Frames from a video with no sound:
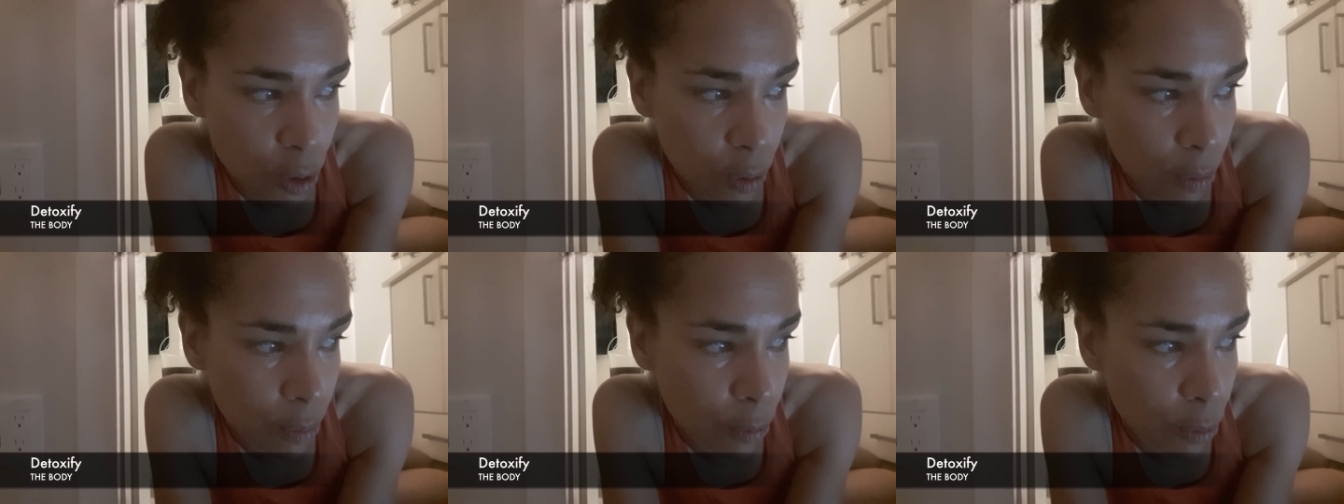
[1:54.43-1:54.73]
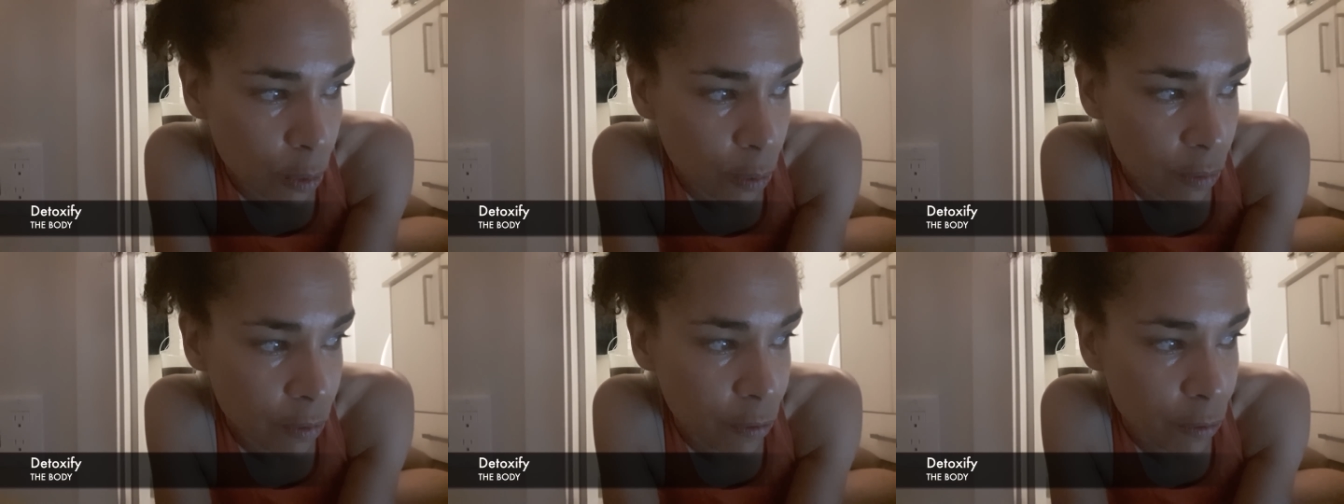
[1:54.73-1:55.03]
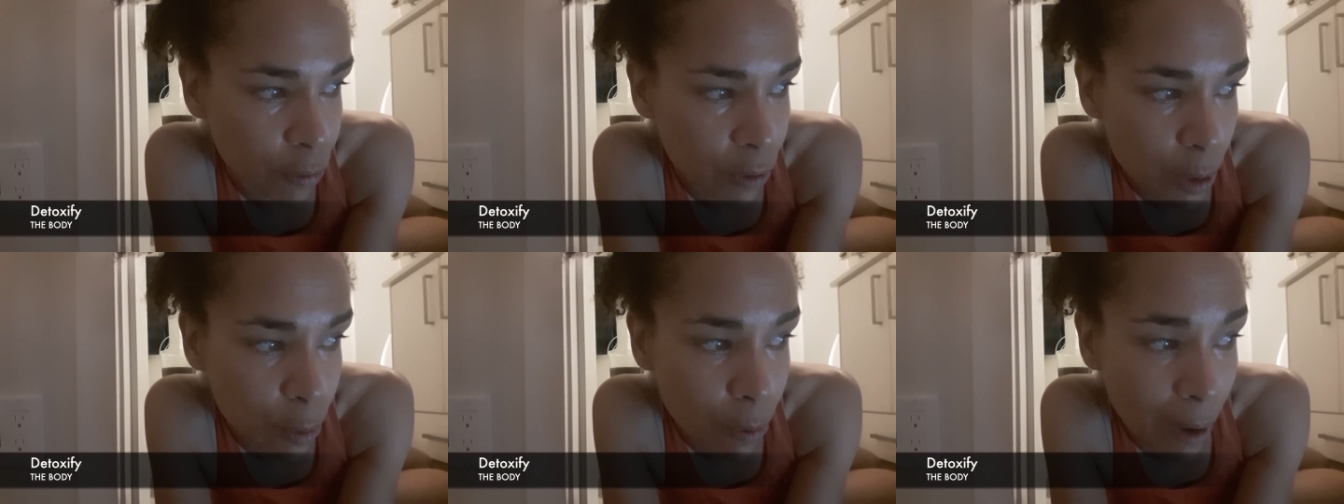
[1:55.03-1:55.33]
to remove
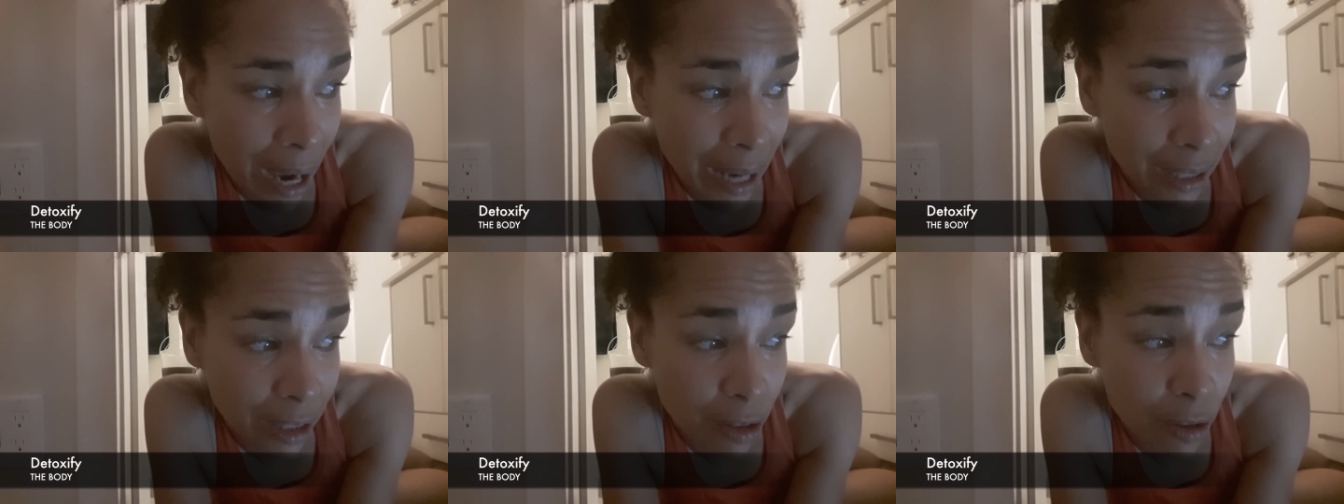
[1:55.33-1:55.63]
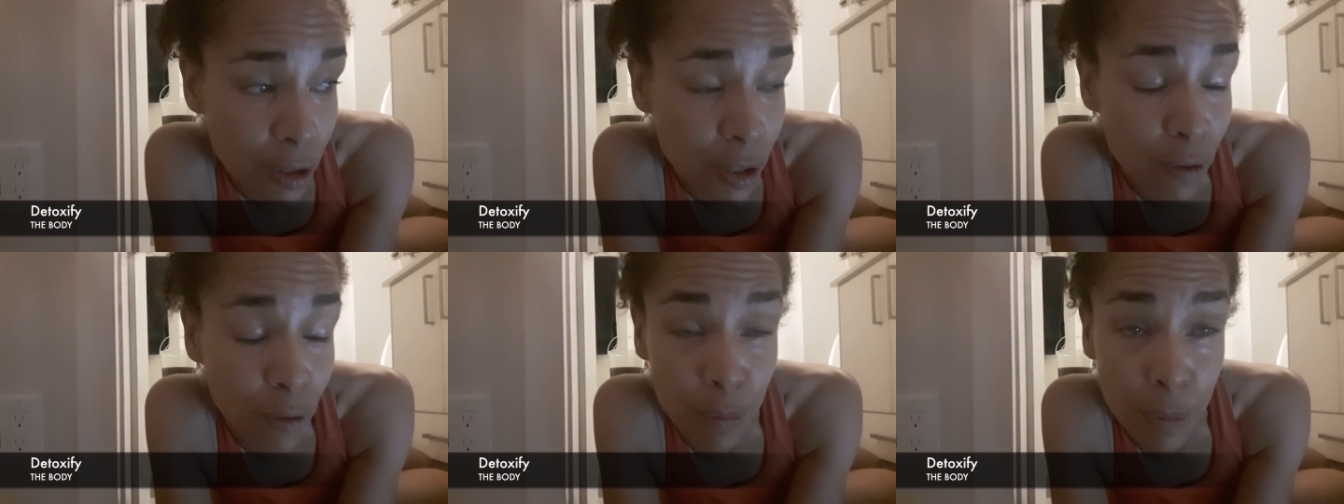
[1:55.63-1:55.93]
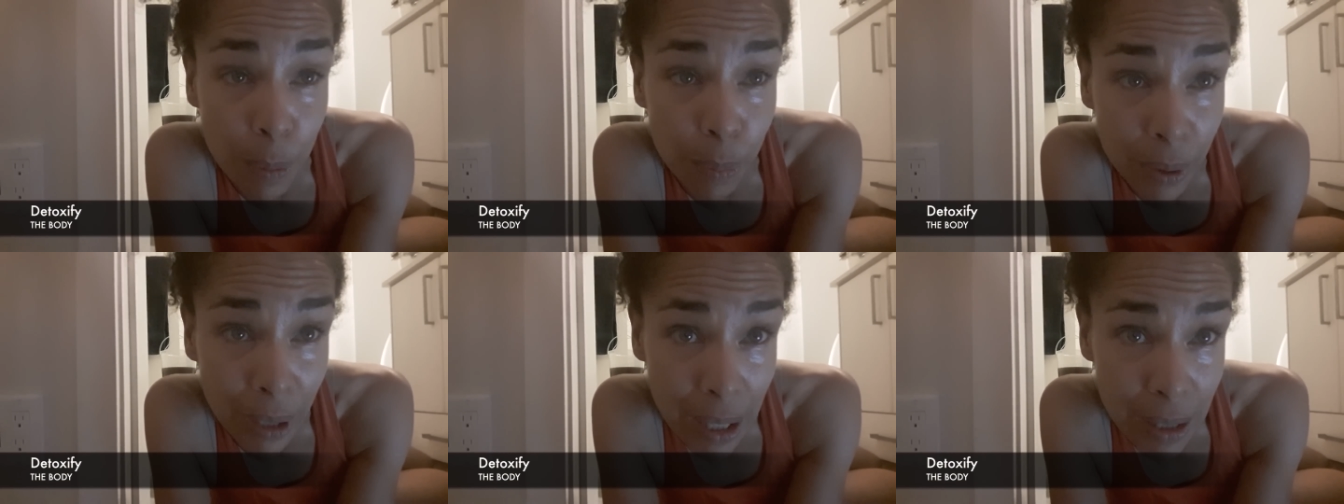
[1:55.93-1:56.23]
free radicals
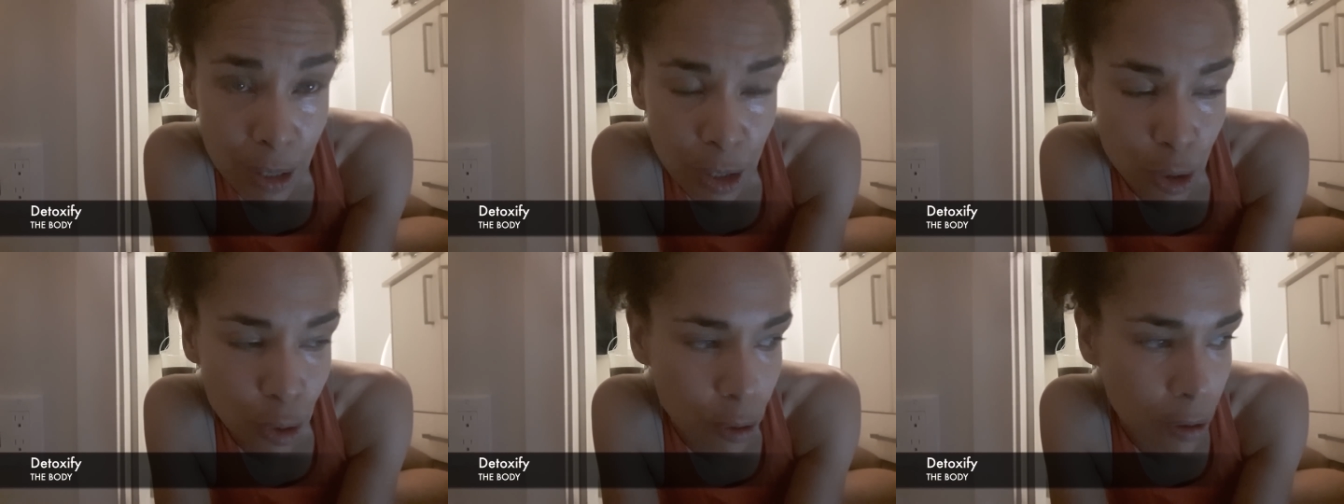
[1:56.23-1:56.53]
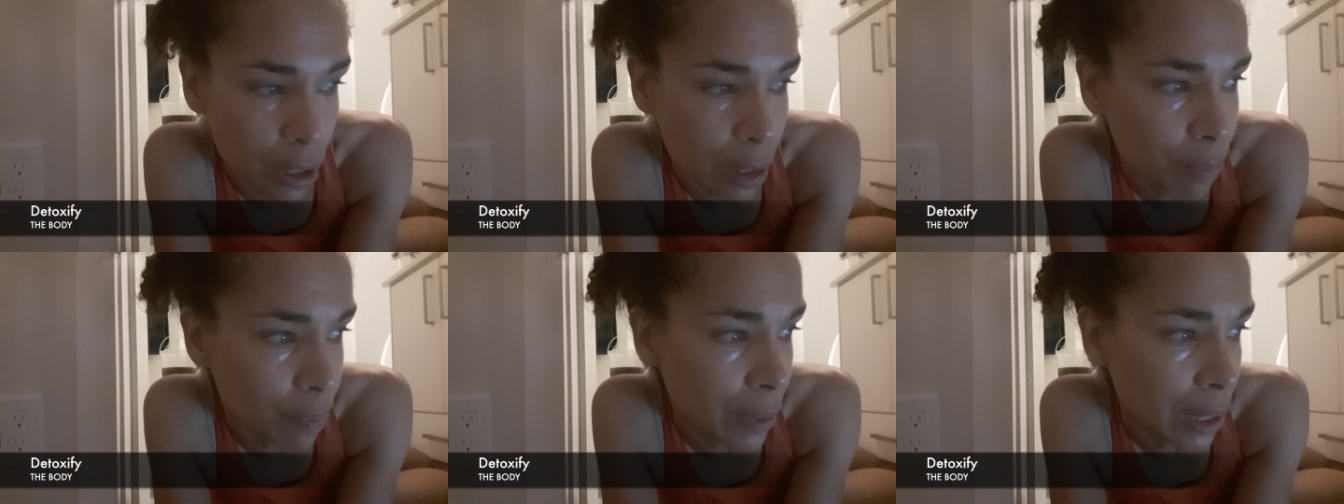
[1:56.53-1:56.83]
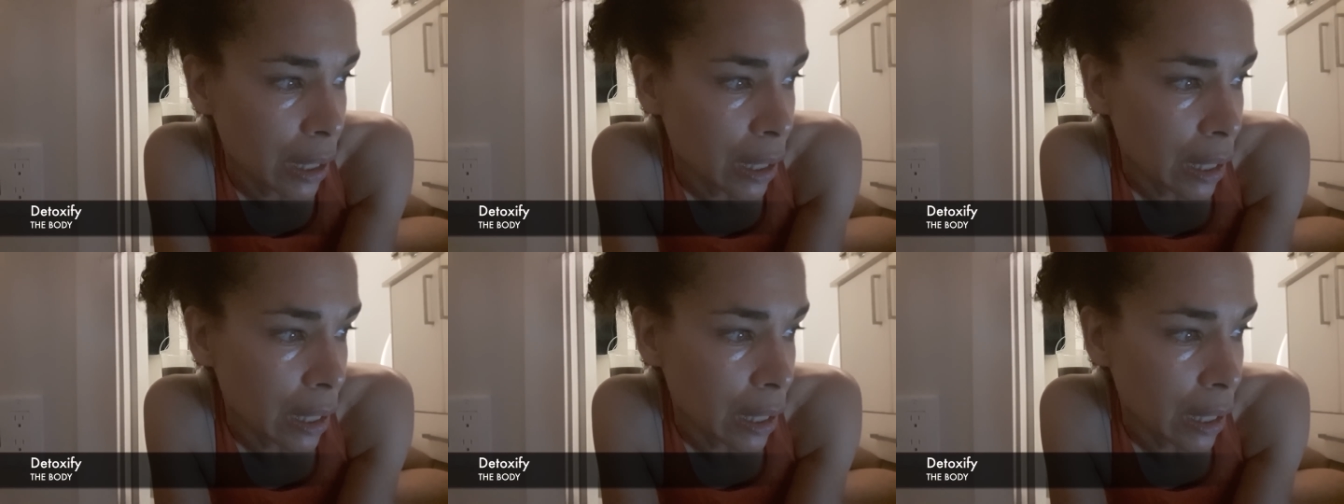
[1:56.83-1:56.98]
from the bloodstream.